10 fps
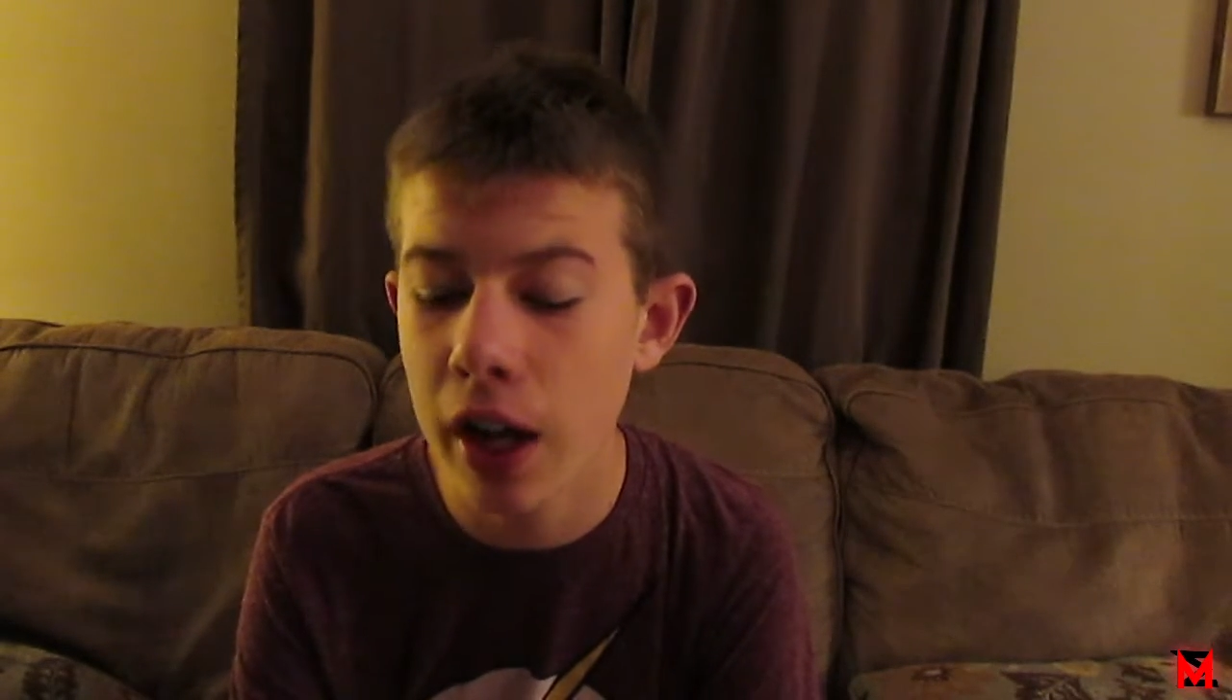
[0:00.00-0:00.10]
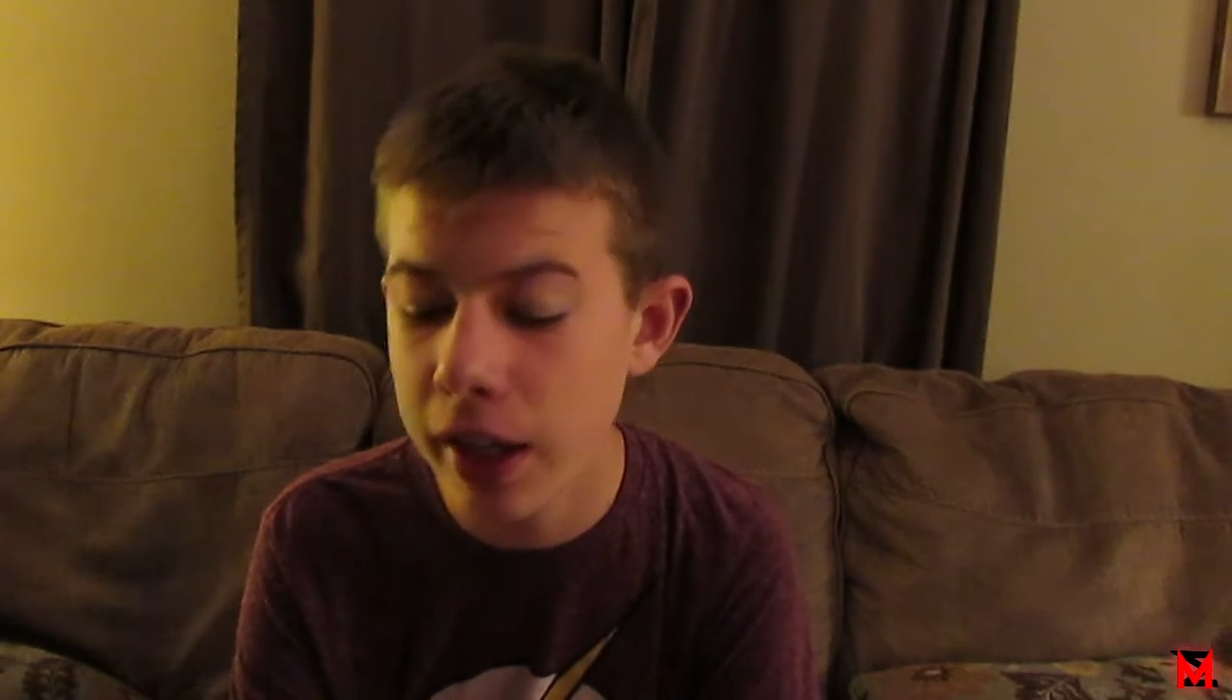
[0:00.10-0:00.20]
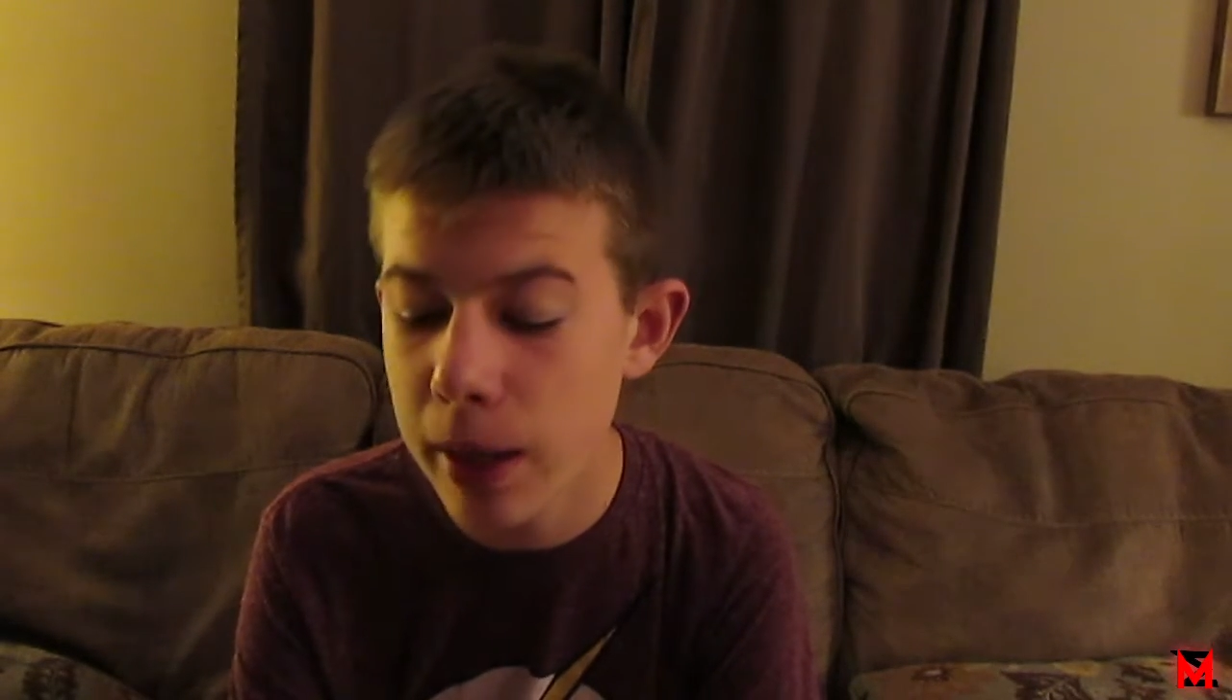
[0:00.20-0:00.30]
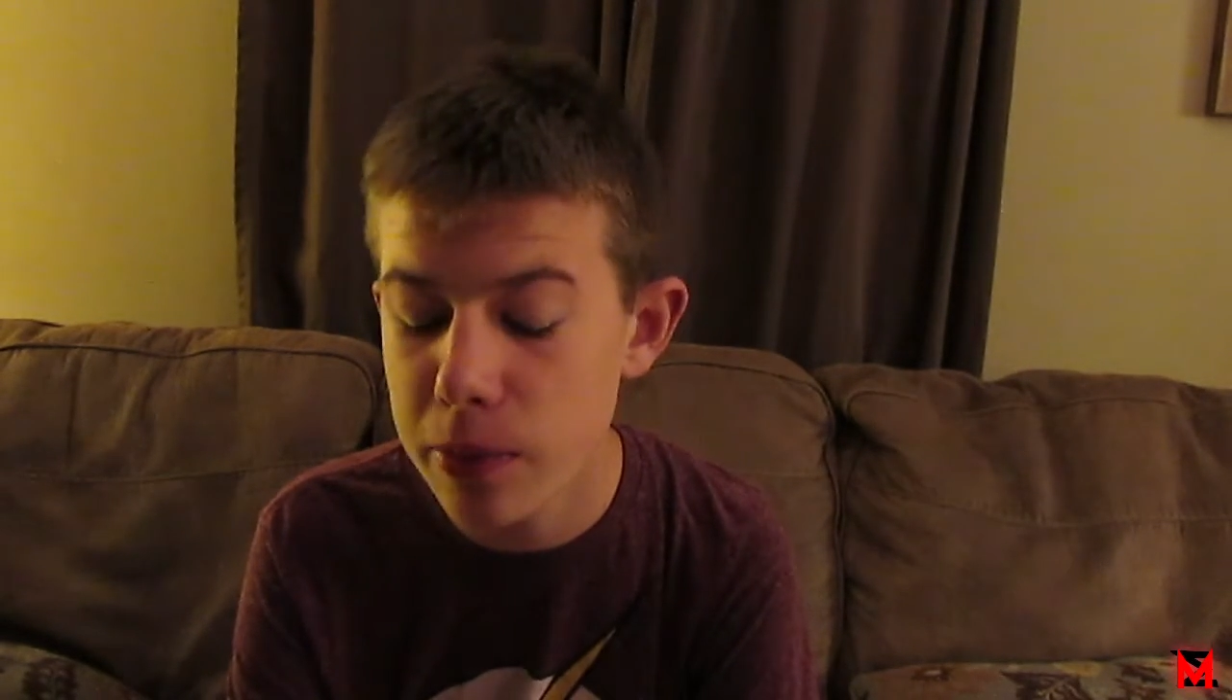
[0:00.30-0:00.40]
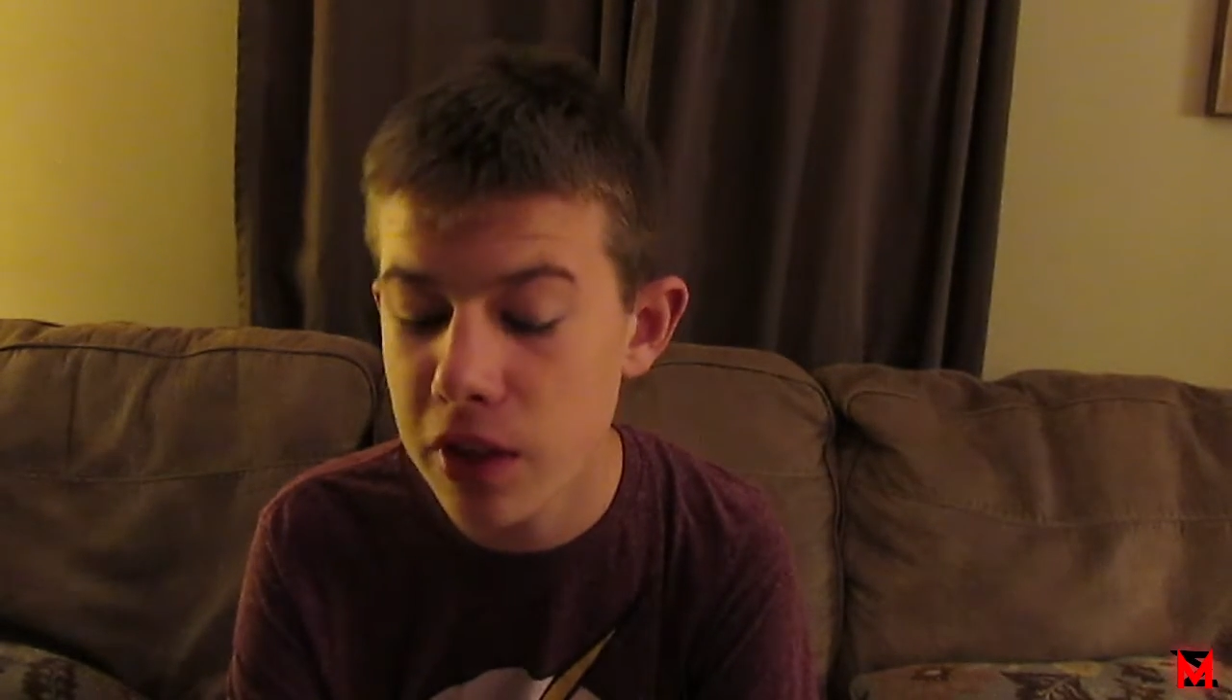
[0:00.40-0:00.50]

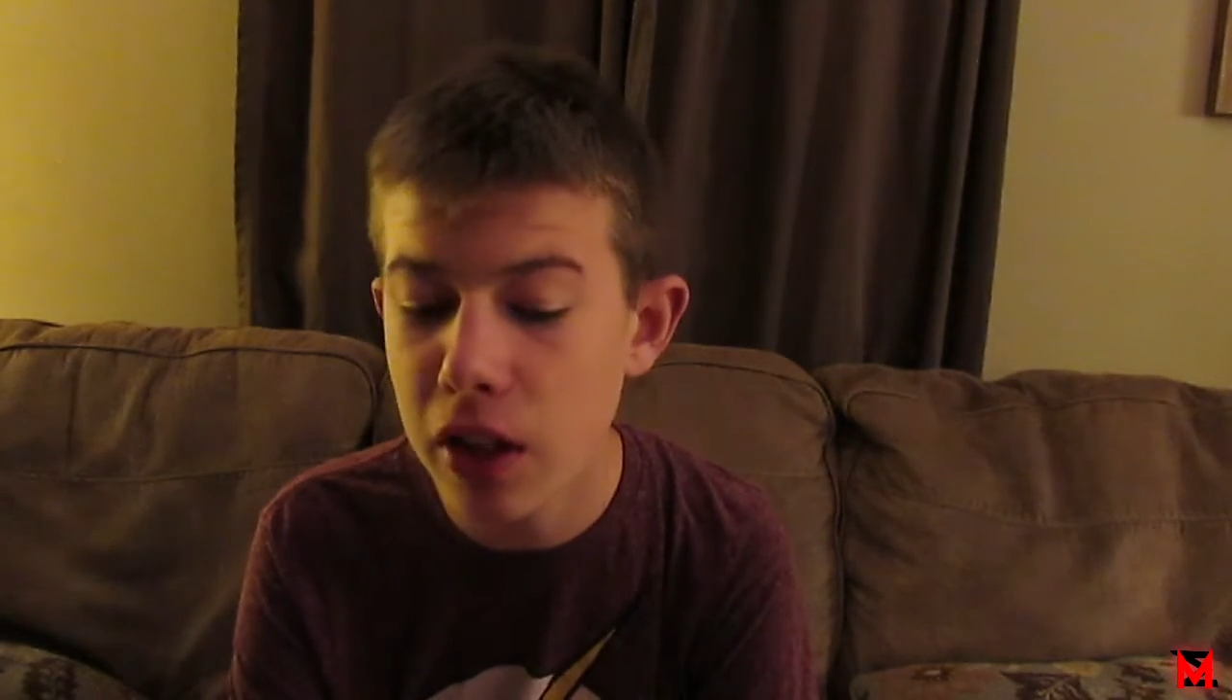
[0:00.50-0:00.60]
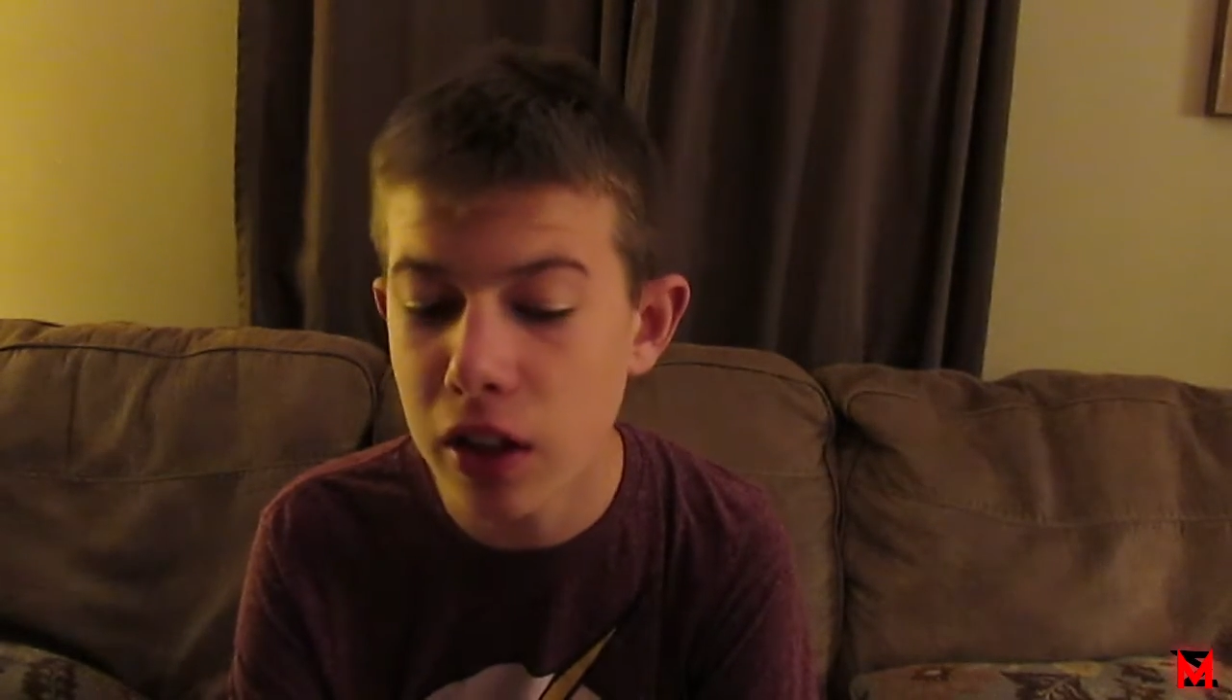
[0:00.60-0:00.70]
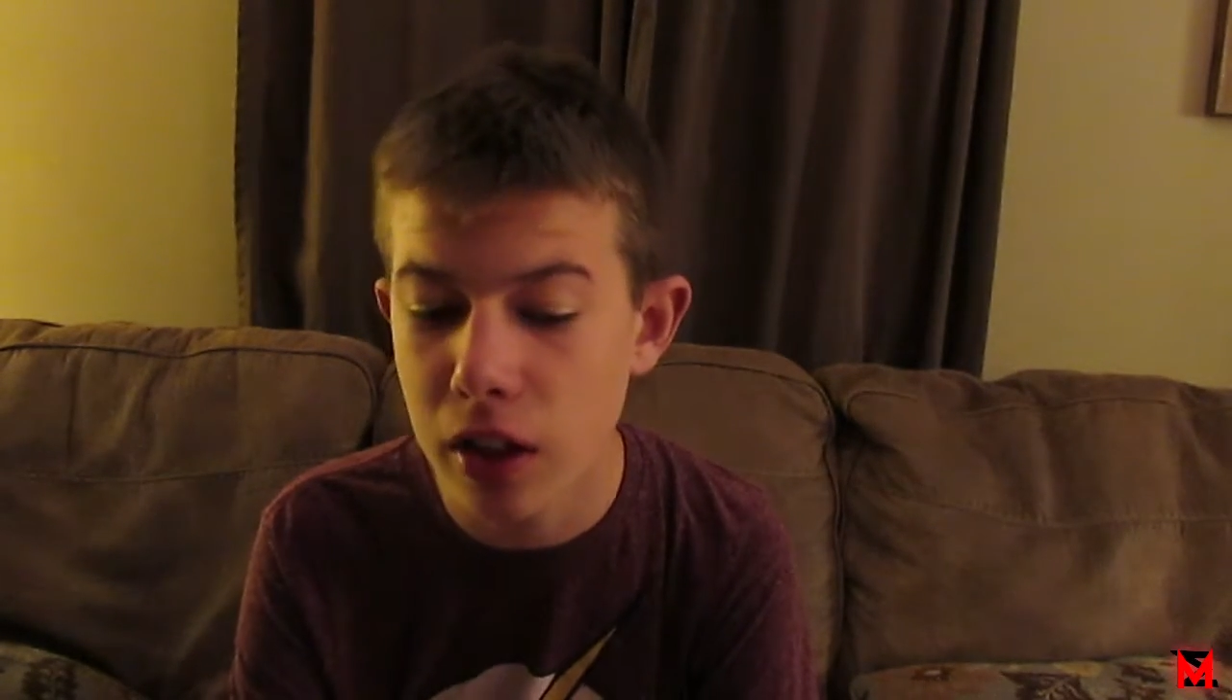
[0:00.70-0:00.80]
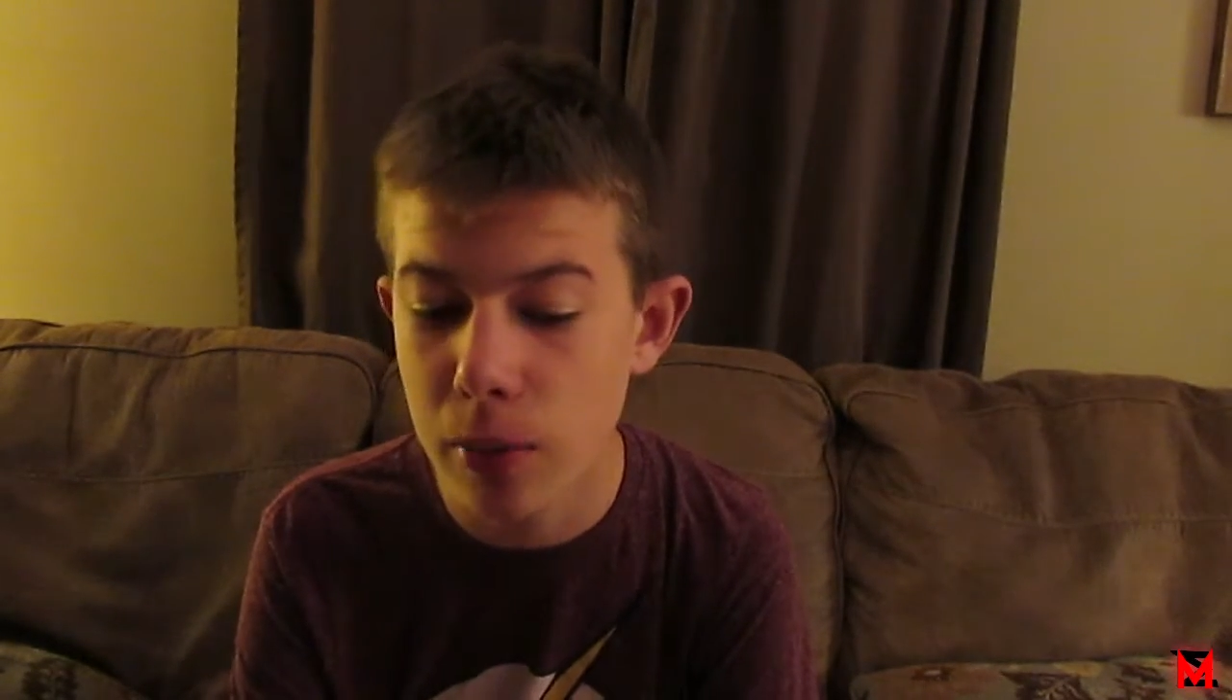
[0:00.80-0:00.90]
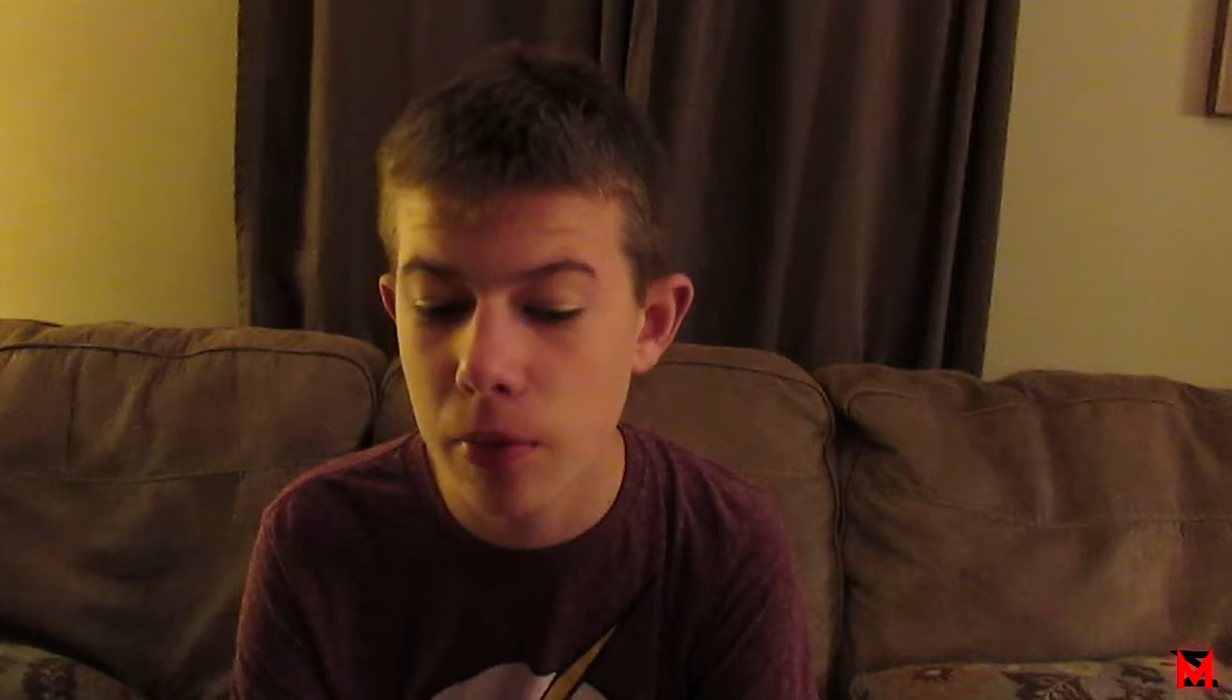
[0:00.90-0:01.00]
kept
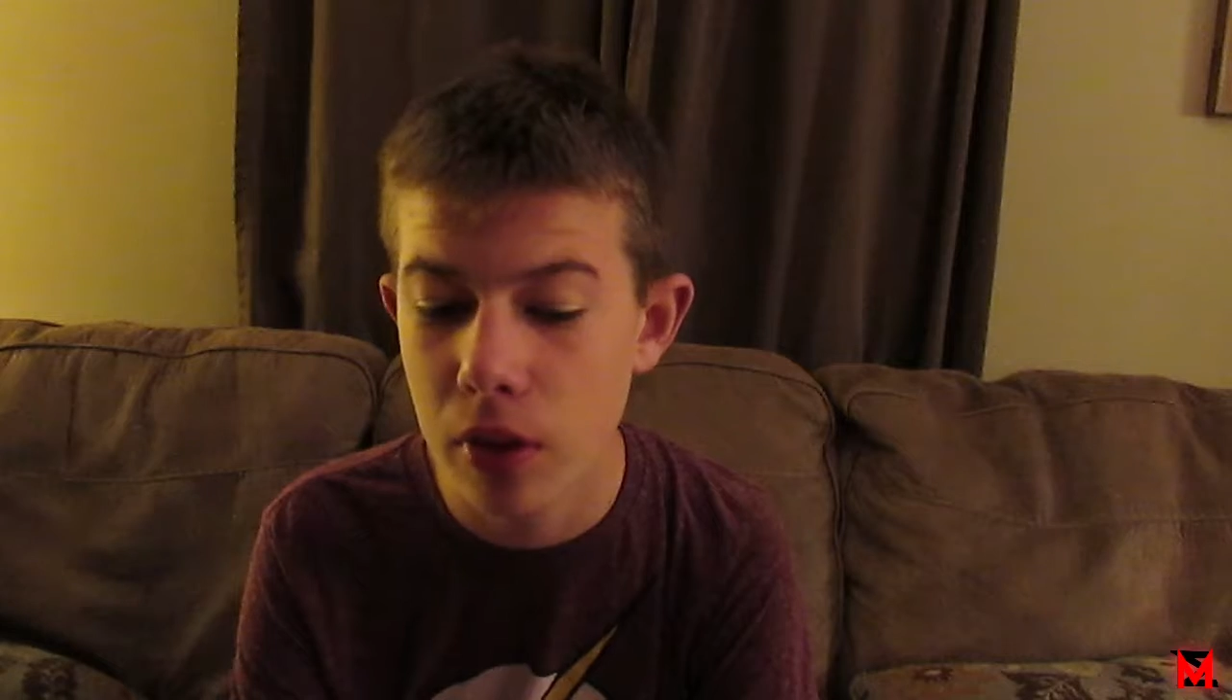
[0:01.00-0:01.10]
telling them.